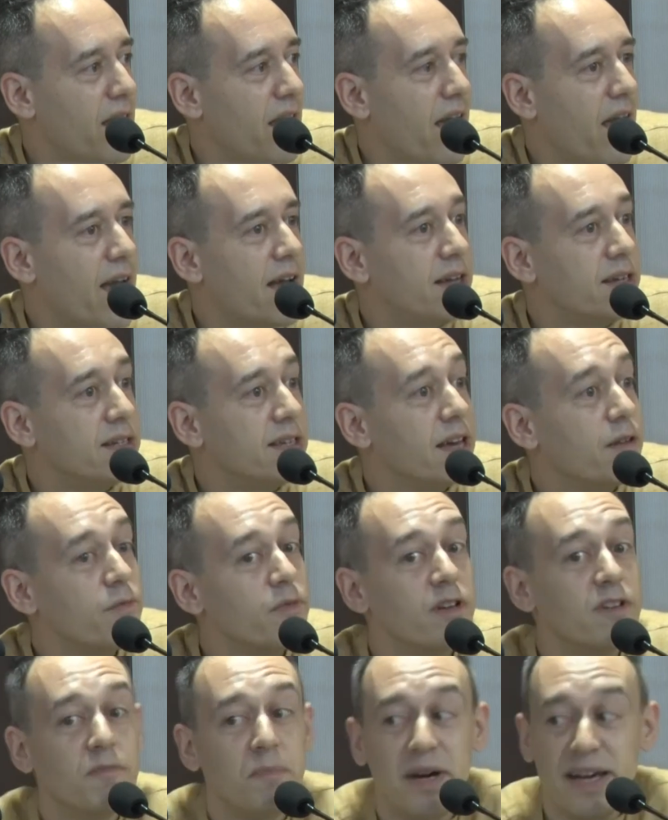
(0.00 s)
and get
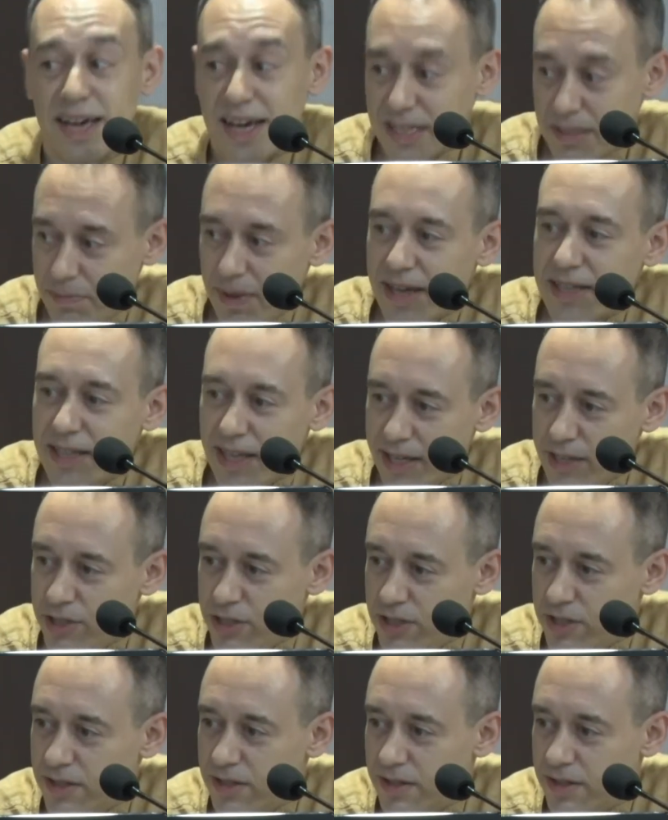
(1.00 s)
rid of my
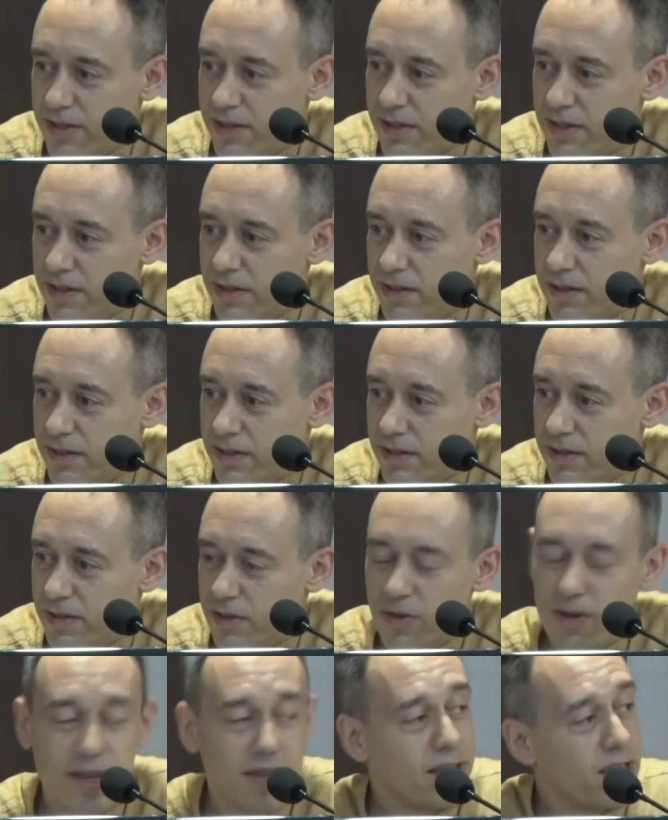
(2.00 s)
expectation.
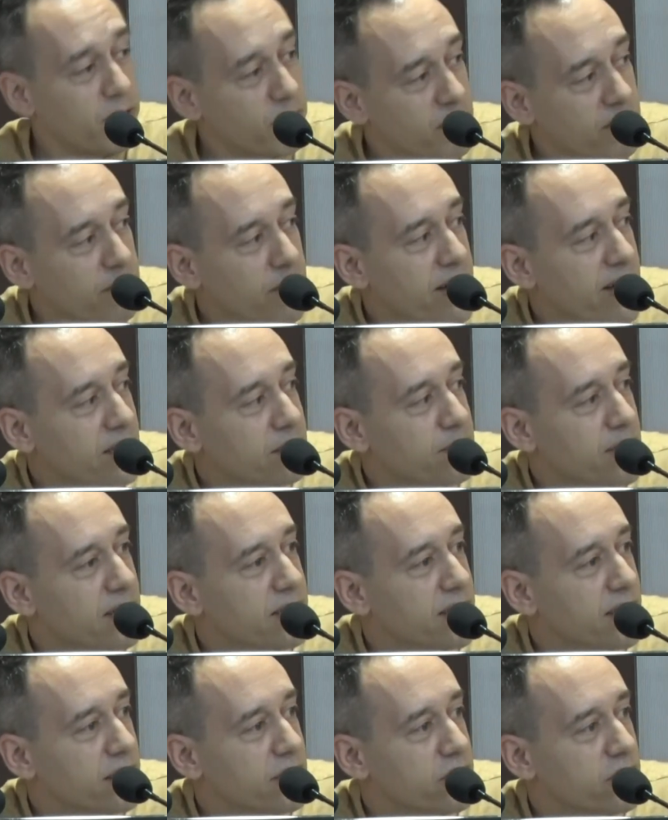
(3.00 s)
Get rid of my
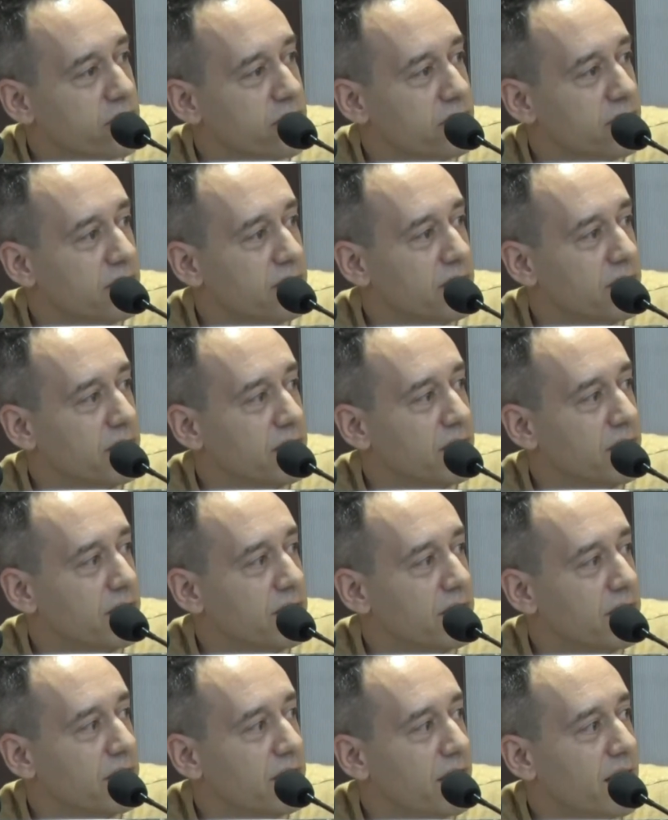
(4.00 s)
expectation.
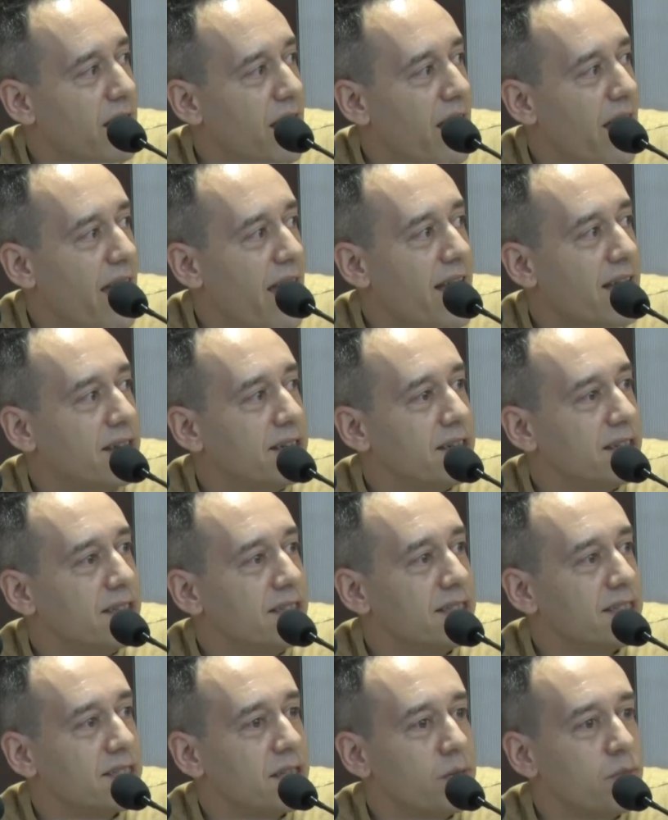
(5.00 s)
And
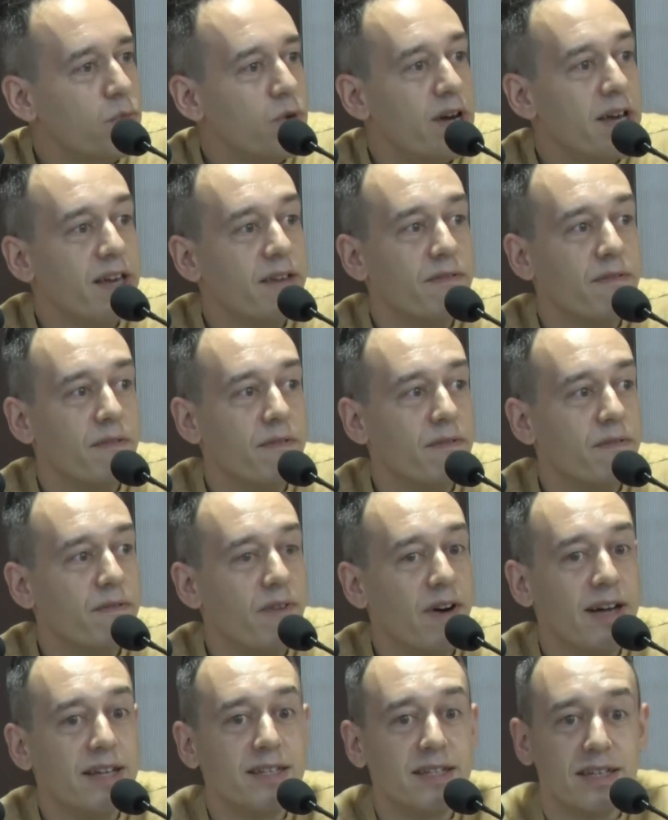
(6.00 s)
in some way
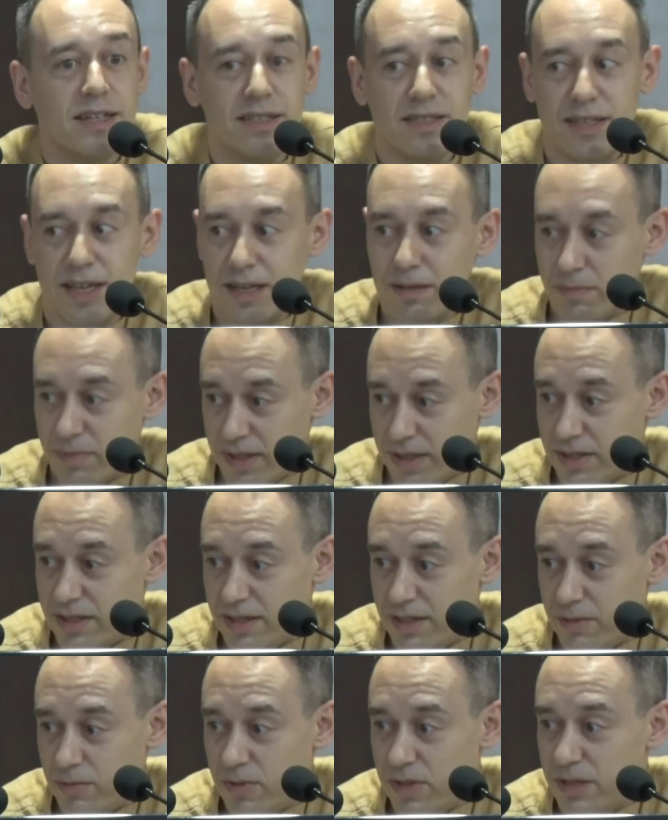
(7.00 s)
find a contentment
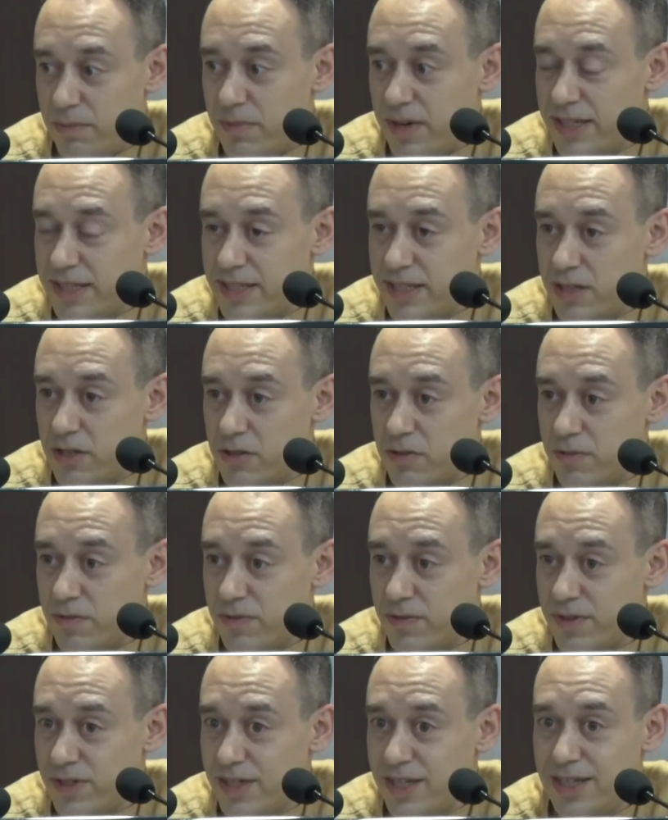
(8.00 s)
within myself
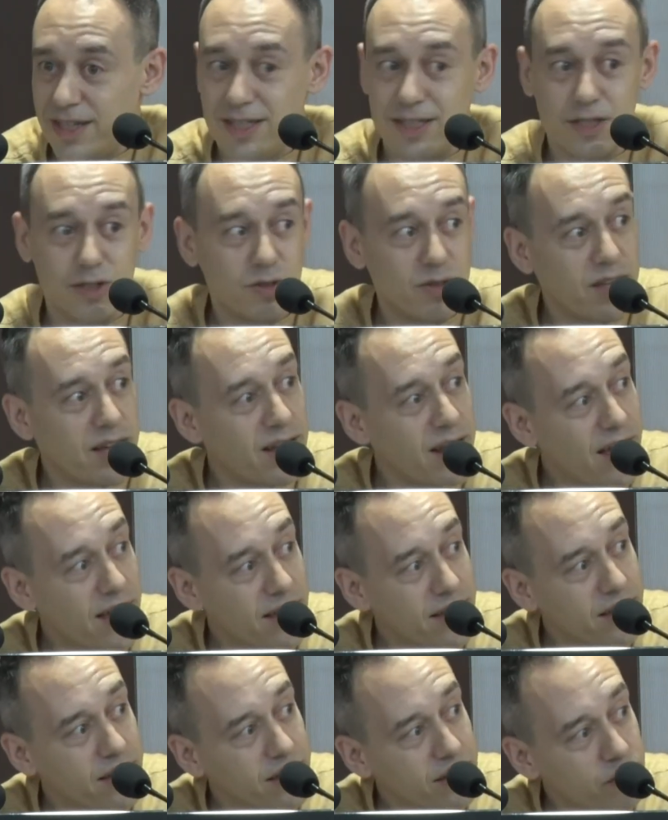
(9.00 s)
so that
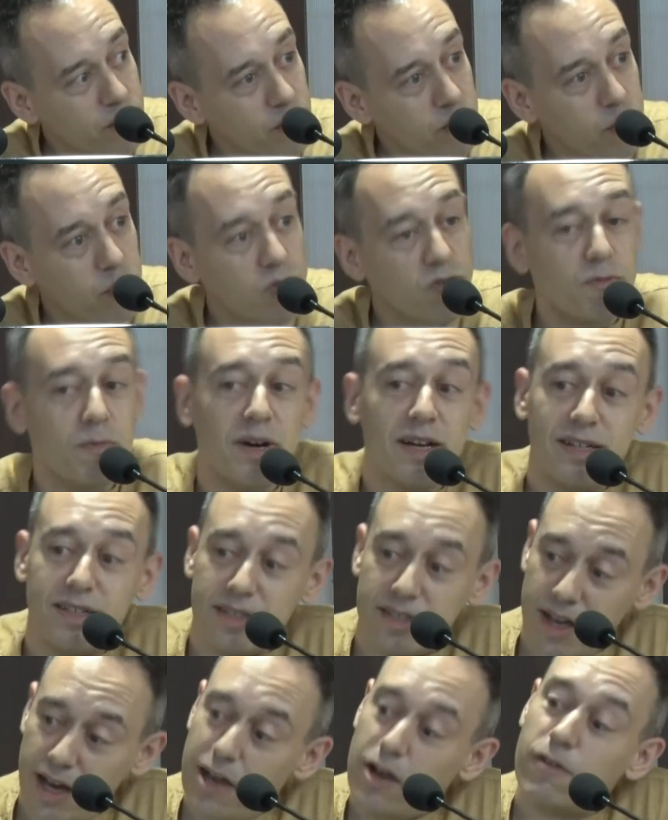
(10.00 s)
I can remove my
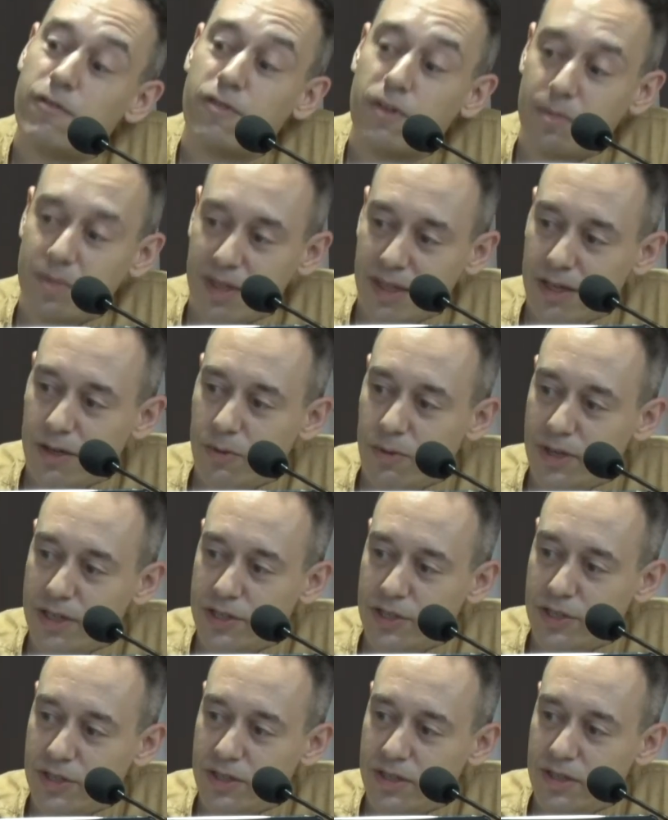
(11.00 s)
desire from the
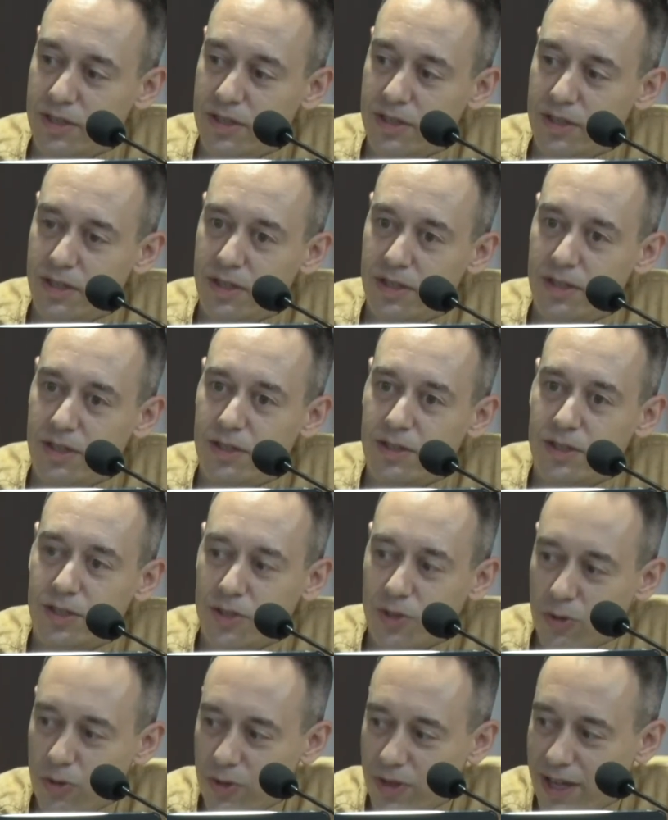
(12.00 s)
equation,
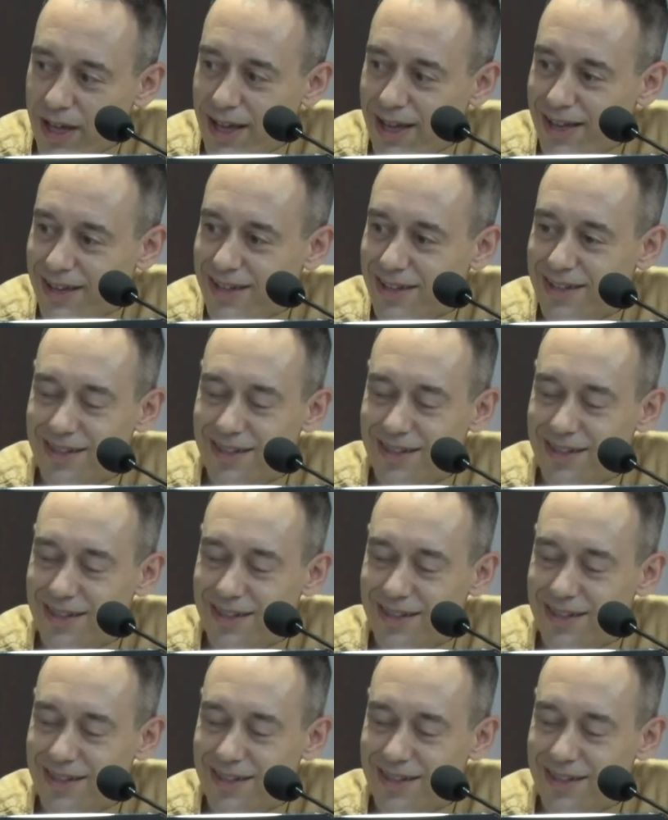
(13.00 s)
so that